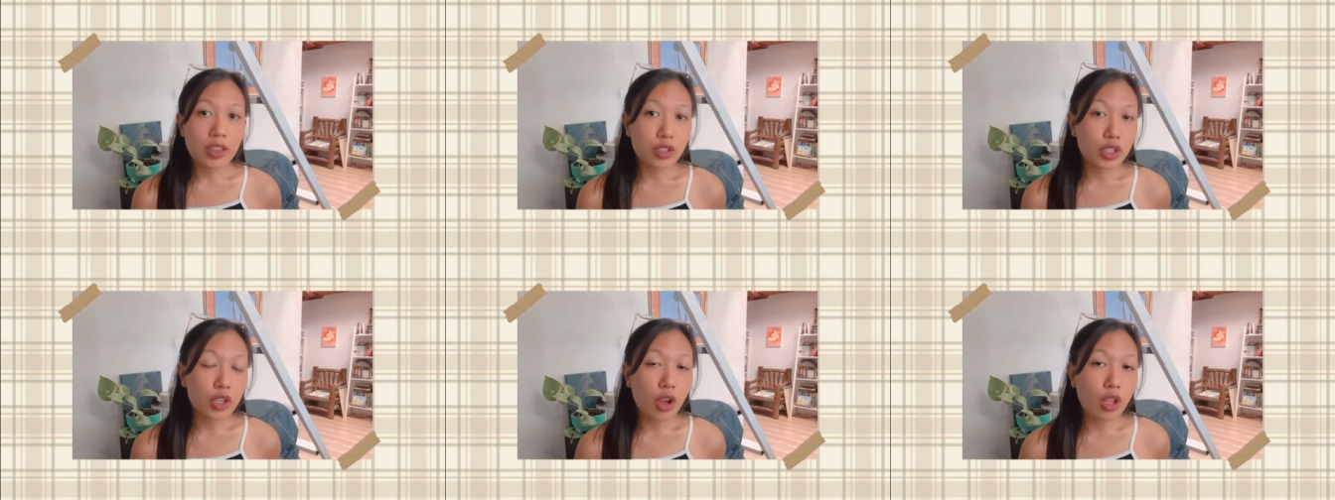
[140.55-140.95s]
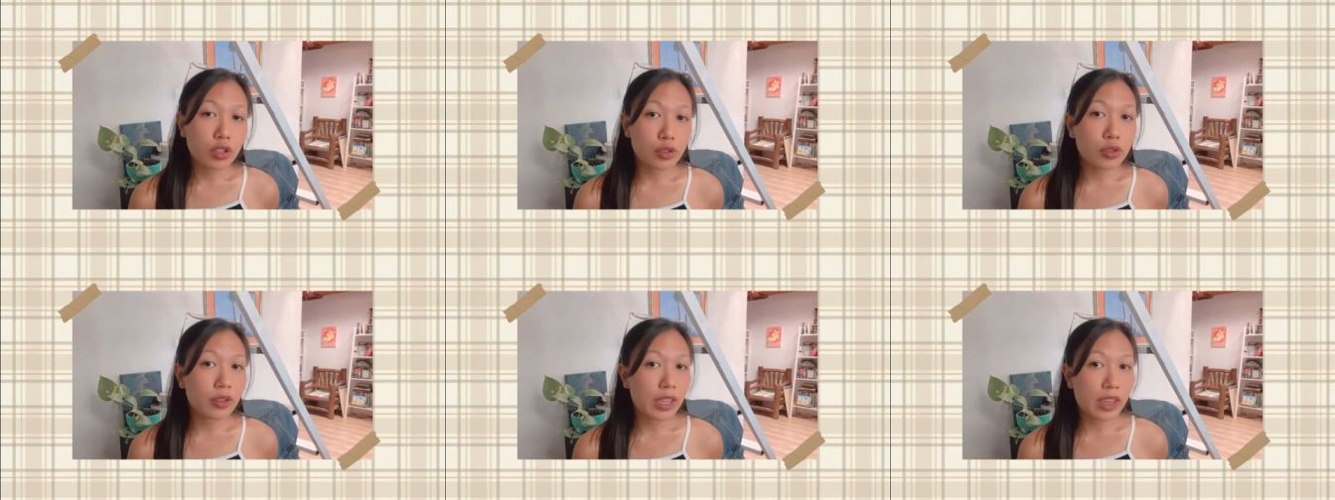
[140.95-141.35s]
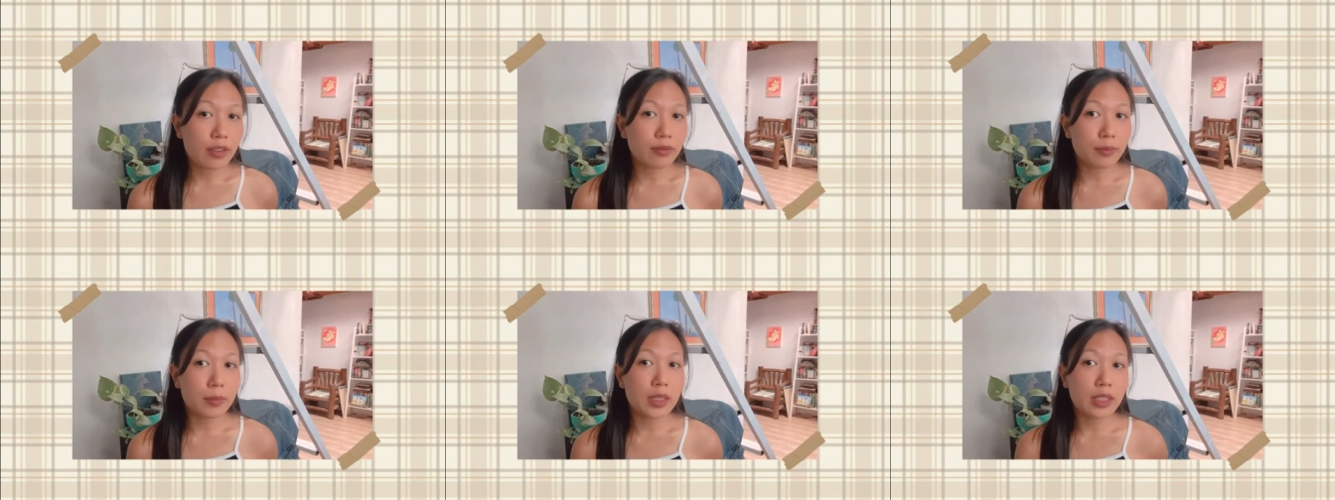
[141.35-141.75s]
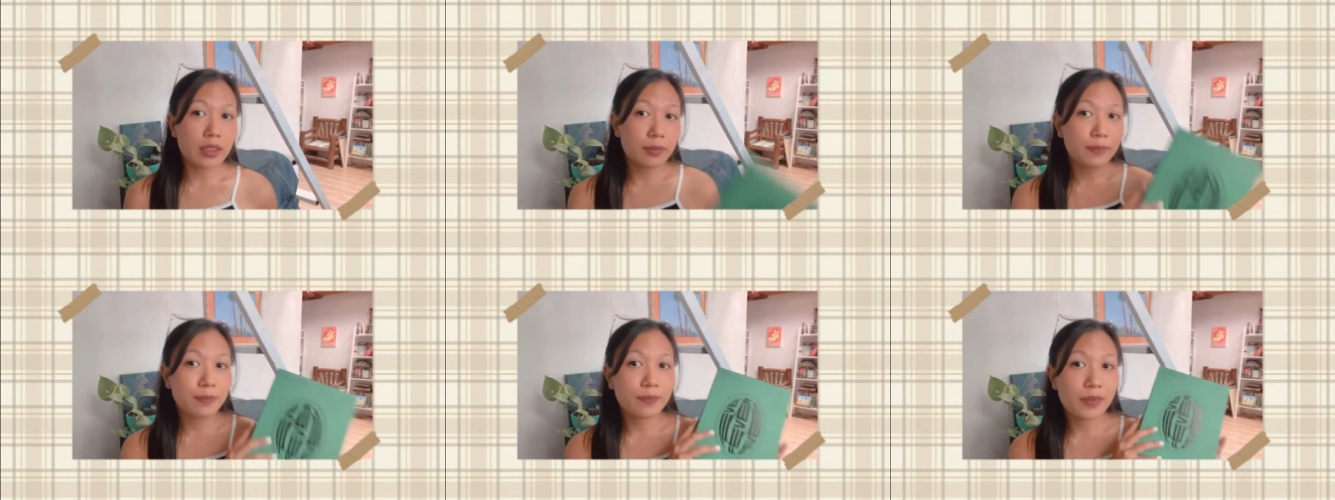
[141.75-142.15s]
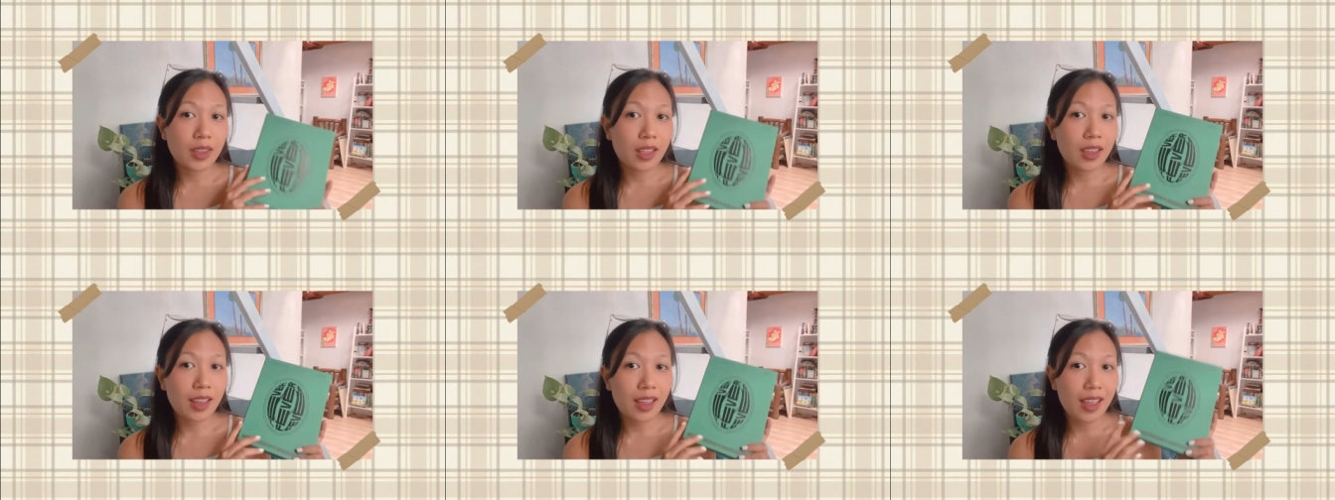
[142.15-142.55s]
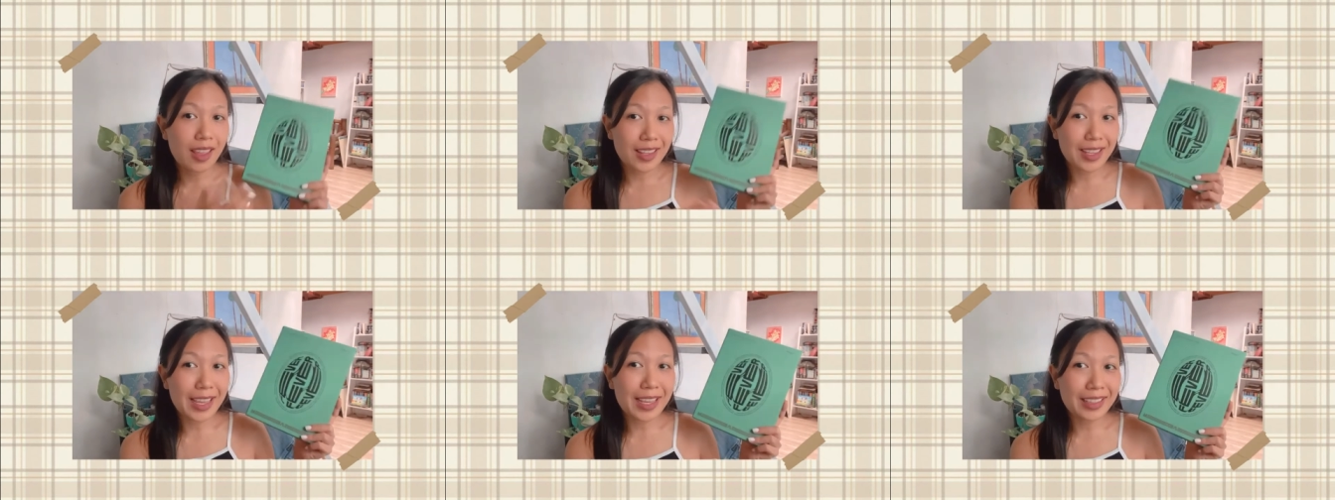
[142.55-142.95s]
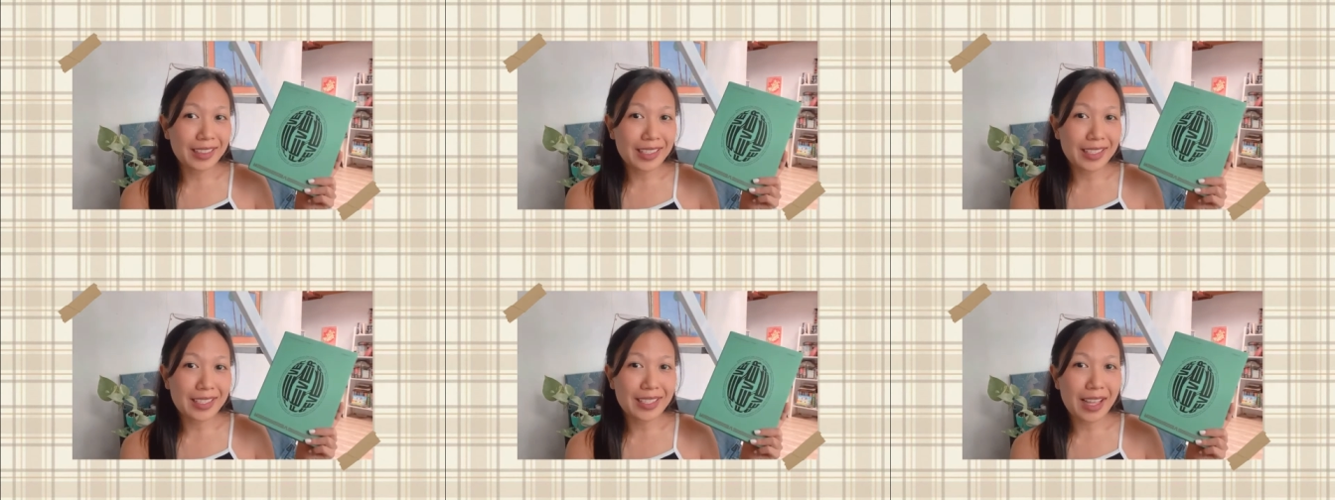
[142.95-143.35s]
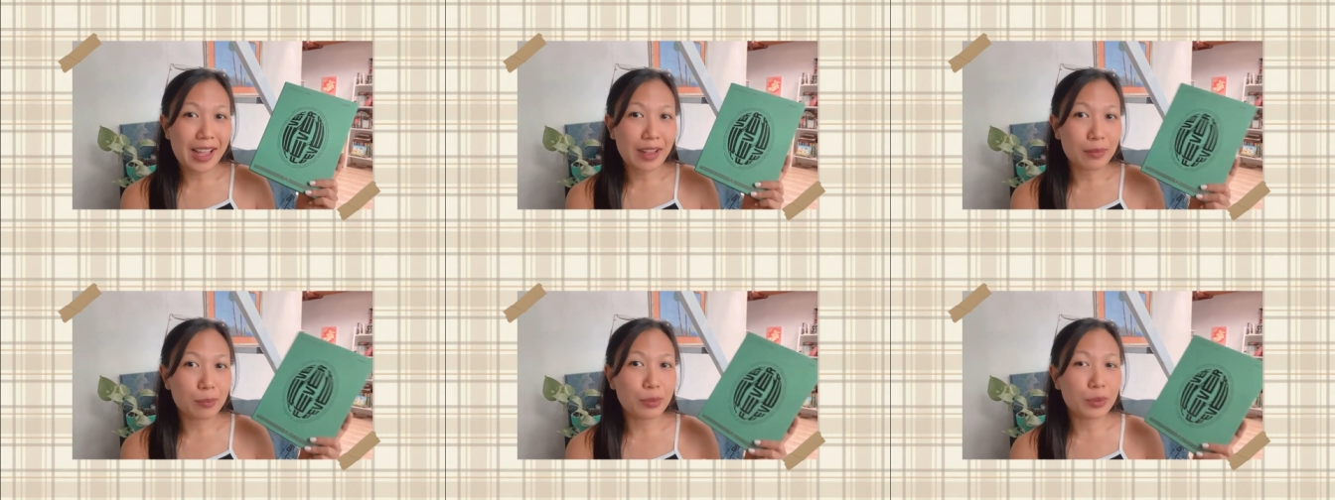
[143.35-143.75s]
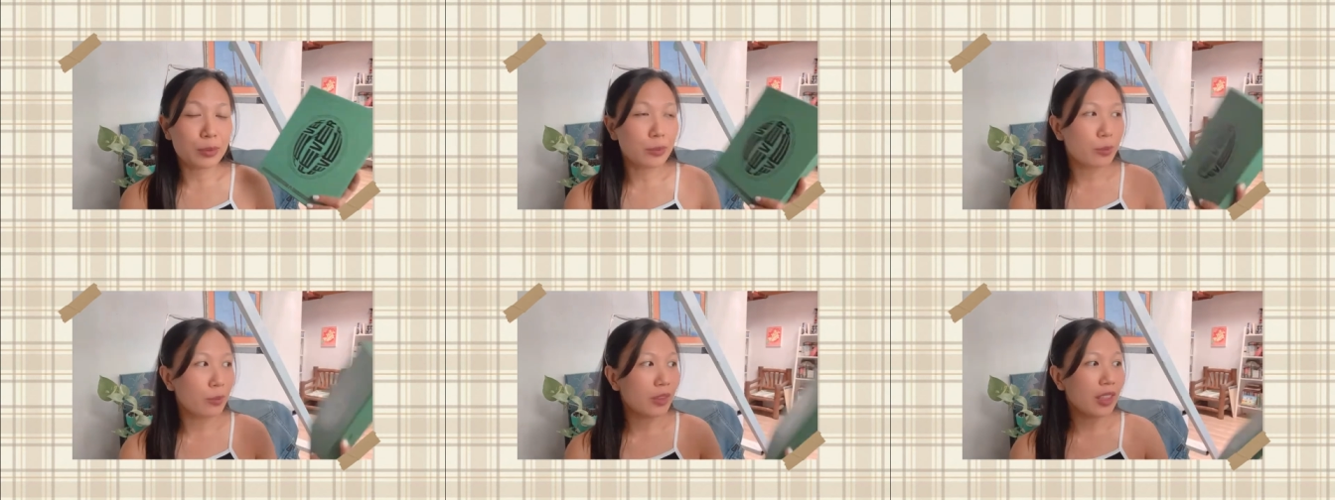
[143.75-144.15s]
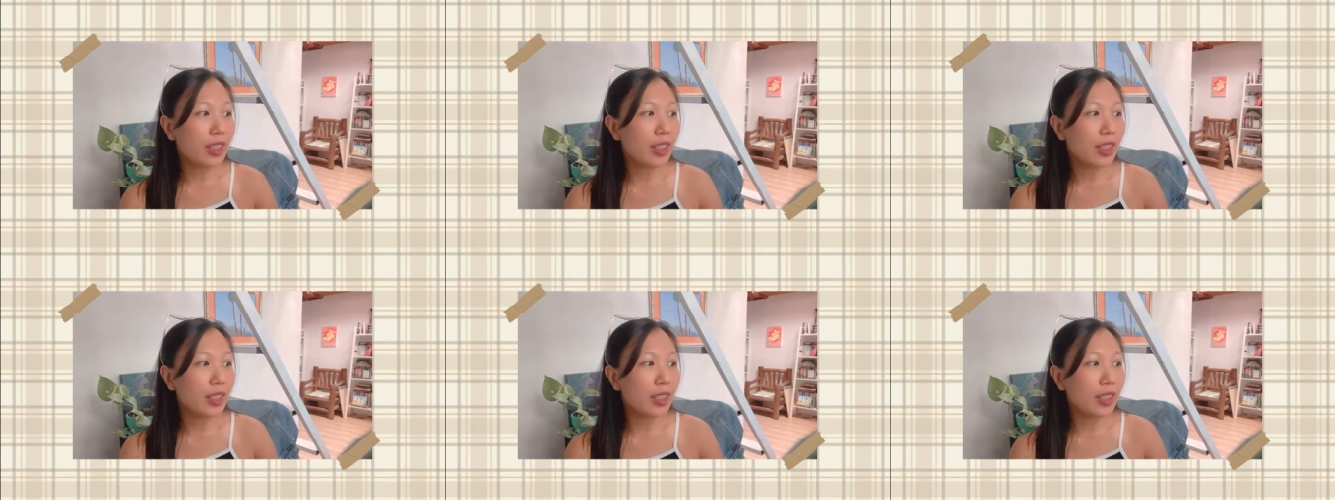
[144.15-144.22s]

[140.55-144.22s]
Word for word: She also gave me an ATEEZ album.